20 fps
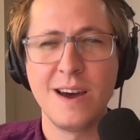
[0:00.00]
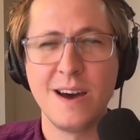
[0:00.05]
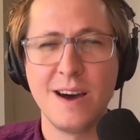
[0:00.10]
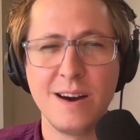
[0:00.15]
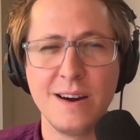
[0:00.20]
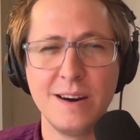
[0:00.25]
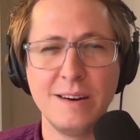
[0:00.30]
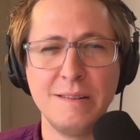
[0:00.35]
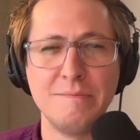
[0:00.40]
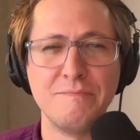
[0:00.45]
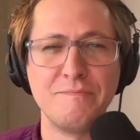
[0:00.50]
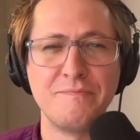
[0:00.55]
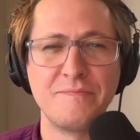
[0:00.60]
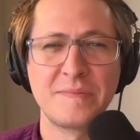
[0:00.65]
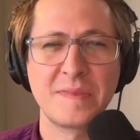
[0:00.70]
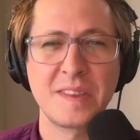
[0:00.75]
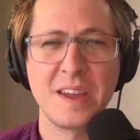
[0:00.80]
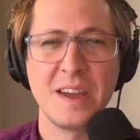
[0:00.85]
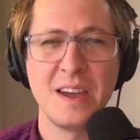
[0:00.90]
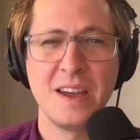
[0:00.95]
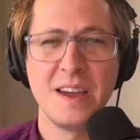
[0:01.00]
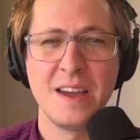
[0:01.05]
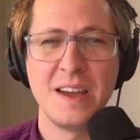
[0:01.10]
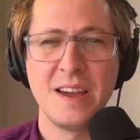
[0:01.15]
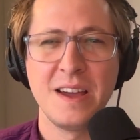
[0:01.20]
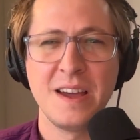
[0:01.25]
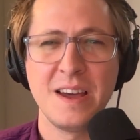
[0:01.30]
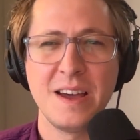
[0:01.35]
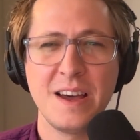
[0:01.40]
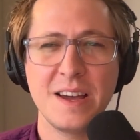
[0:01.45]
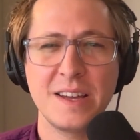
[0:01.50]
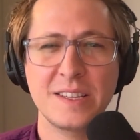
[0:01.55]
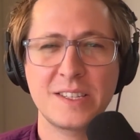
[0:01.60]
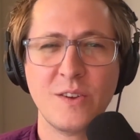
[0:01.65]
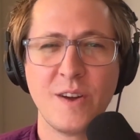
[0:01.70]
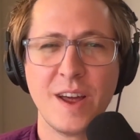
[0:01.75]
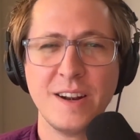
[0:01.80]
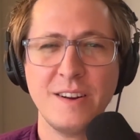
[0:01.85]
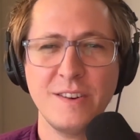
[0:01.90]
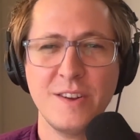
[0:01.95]

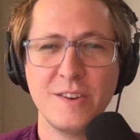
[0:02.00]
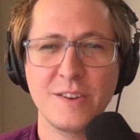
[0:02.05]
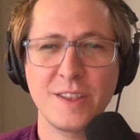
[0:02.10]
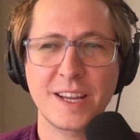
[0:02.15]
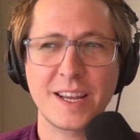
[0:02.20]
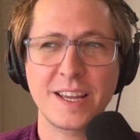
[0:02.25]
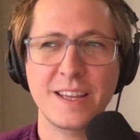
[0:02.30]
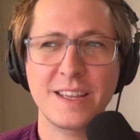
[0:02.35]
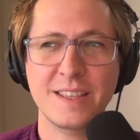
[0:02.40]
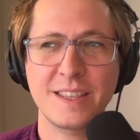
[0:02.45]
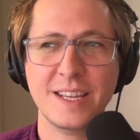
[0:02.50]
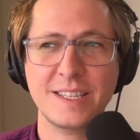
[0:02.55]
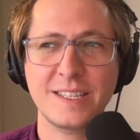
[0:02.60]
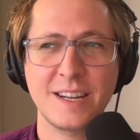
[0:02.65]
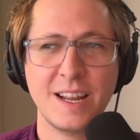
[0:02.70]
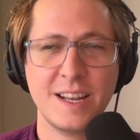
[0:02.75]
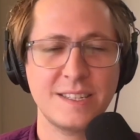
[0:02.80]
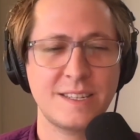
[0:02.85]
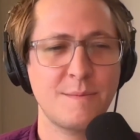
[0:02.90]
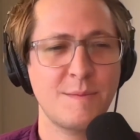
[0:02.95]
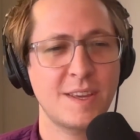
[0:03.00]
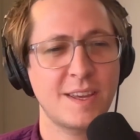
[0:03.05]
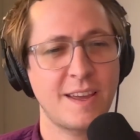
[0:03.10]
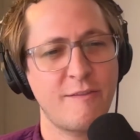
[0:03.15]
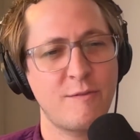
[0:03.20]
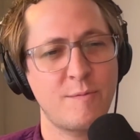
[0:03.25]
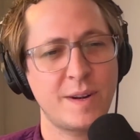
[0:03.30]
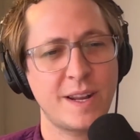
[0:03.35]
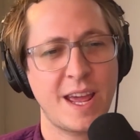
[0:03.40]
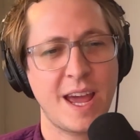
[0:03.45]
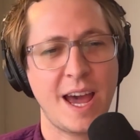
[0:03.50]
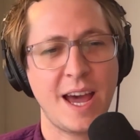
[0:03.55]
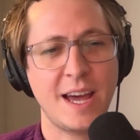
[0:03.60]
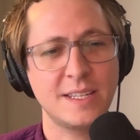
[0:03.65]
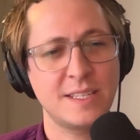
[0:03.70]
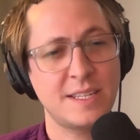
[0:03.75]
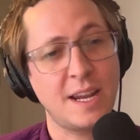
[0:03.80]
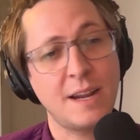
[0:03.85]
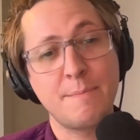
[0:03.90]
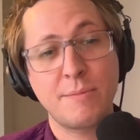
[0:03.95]
So I don't know, like that's not something everybody
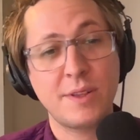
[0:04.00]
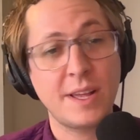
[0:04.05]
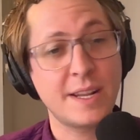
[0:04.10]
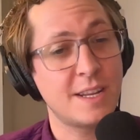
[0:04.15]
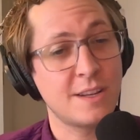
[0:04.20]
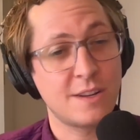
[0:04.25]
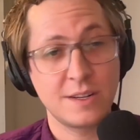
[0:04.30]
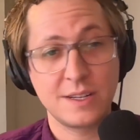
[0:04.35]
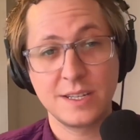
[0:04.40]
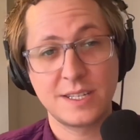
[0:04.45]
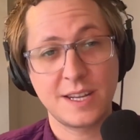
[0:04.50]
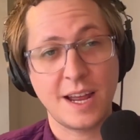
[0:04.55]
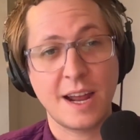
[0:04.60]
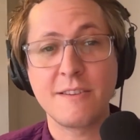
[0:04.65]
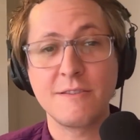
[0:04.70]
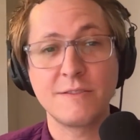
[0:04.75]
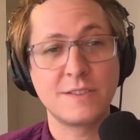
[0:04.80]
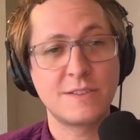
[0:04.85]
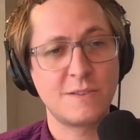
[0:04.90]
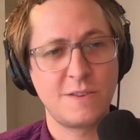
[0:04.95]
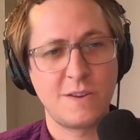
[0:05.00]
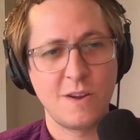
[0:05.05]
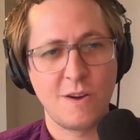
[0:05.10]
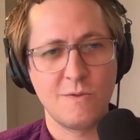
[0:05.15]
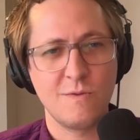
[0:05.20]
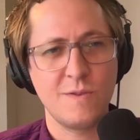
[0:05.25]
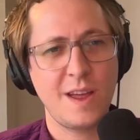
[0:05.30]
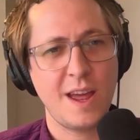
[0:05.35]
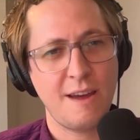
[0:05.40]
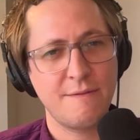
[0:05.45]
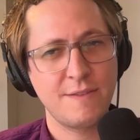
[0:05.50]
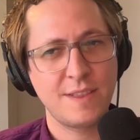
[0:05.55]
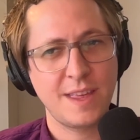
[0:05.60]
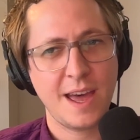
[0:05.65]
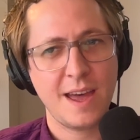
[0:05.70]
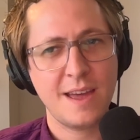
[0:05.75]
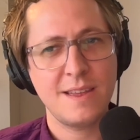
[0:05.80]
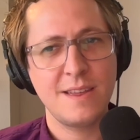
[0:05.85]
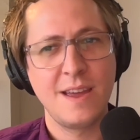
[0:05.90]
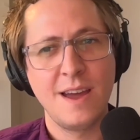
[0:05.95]
has, and plenty of good designers don't have
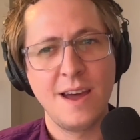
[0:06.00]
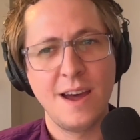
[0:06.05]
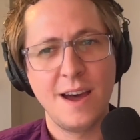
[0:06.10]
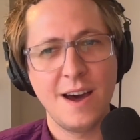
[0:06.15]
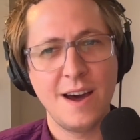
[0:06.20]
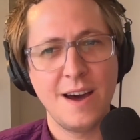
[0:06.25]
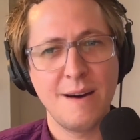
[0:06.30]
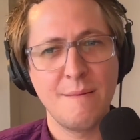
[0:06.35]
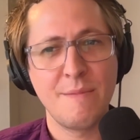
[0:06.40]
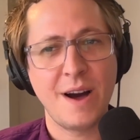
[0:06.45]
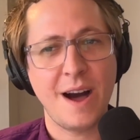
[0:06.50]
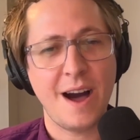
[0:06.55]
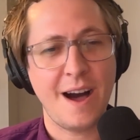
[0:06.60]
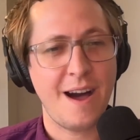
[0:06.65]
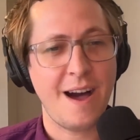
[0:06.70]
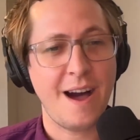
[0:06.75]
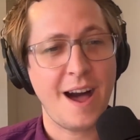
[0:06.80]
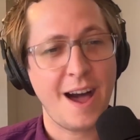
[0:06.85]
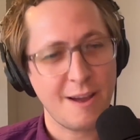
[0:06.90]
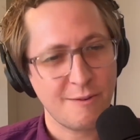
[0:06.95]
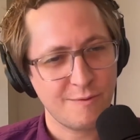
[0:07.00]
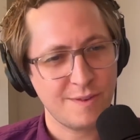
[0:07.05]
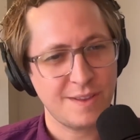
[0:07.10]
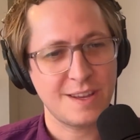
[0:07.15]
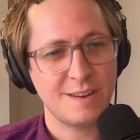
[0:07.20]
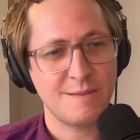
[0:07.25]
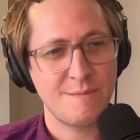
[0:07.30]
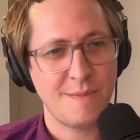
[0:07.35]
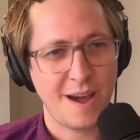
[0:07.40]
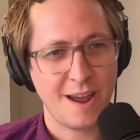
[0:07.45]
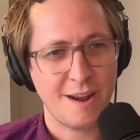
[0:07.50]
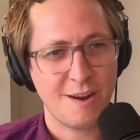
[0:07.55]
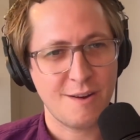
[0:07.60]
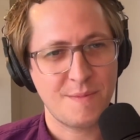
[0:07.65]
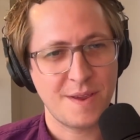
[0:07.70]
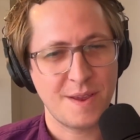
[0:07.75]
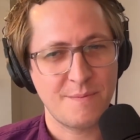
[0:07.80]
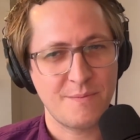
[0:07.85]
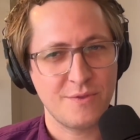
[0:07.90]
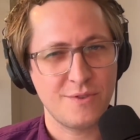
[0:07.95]
that. But I really admire
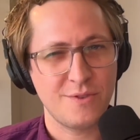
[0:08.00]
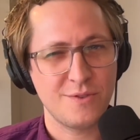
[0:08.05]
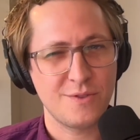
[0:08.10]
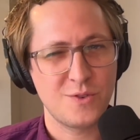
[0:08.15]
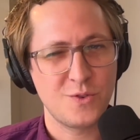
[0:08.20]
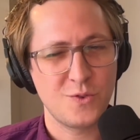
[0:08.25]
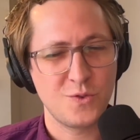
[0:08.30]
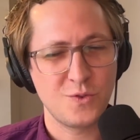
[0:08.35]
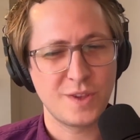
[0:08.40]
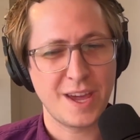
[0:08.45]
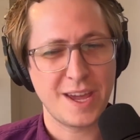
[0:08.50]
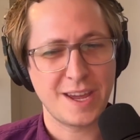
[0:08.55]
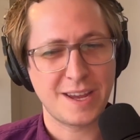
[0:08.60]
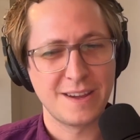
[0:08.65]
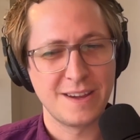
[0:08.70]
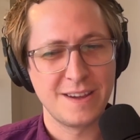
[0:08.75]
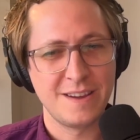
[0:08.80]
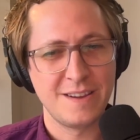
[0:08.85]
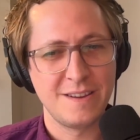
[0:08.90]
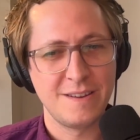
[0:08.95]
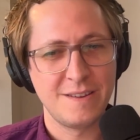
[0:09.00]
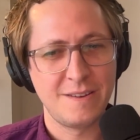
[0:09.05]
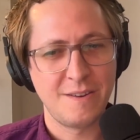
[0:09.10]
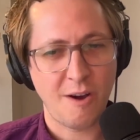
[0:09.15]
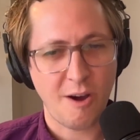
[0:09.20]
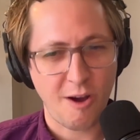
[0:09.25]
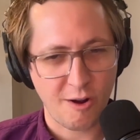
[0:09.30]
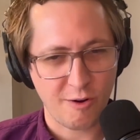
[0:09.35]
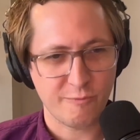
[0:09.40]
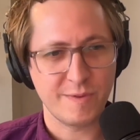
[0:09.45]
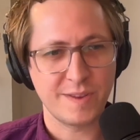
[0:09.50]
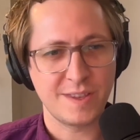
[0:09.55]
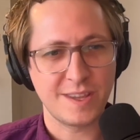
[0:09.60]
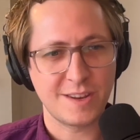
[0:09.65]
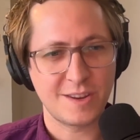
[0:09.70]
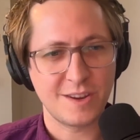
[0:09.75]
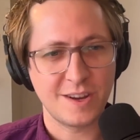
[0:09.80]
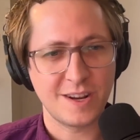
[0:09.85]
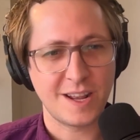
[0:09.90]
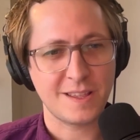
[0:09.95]
people who like are really
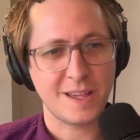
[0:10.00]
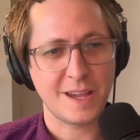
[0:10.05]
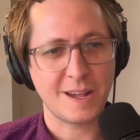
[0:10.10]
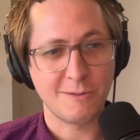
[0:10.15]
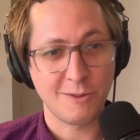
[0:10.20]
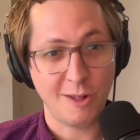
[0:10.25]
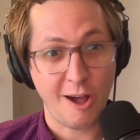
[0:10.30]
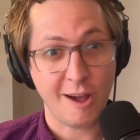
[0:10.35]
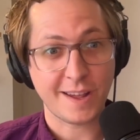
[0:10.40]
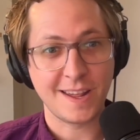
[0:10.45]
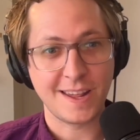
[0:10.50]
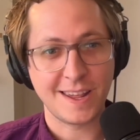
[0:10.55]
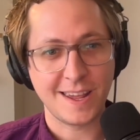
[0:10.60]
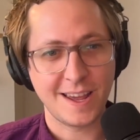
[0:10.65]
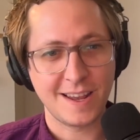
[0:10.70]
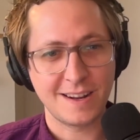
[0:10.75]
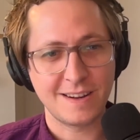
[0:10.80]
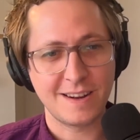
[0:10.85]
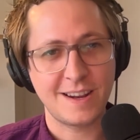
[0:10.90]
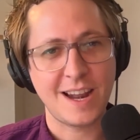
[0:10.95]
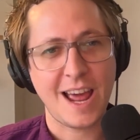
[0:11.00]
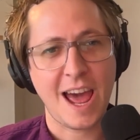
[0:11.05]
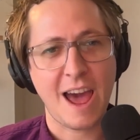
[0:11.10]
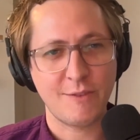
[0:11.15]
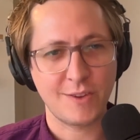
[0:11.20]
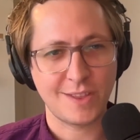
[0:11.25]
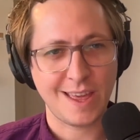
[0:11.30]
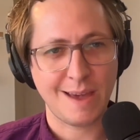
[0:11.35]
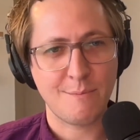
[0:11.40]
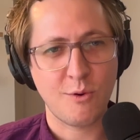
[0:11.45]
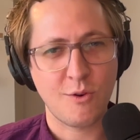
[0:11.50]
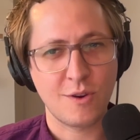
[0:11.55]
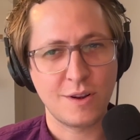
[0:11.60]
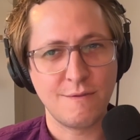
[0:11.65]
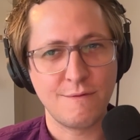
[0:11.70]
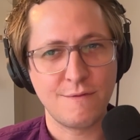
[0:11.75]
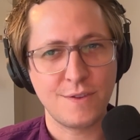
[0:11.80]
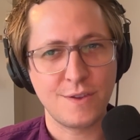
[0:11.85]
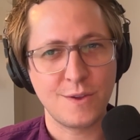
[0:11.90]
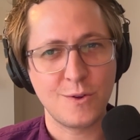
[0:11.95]
good at like locking in and having that point
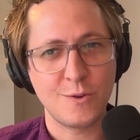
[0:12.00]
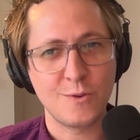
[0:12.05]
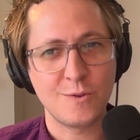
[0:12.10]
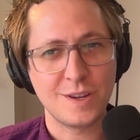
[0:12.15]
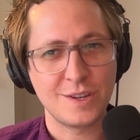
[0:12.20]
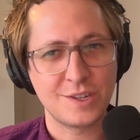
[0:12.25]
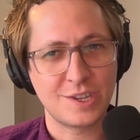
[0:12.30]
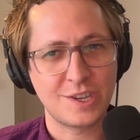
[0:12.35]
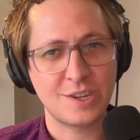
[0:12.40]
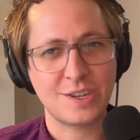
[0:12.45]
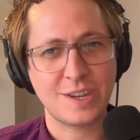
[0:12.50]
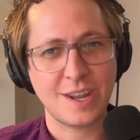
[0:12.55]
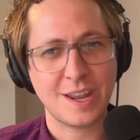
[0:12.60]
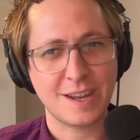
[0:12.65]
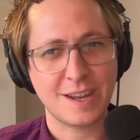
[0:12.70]
of view. Is this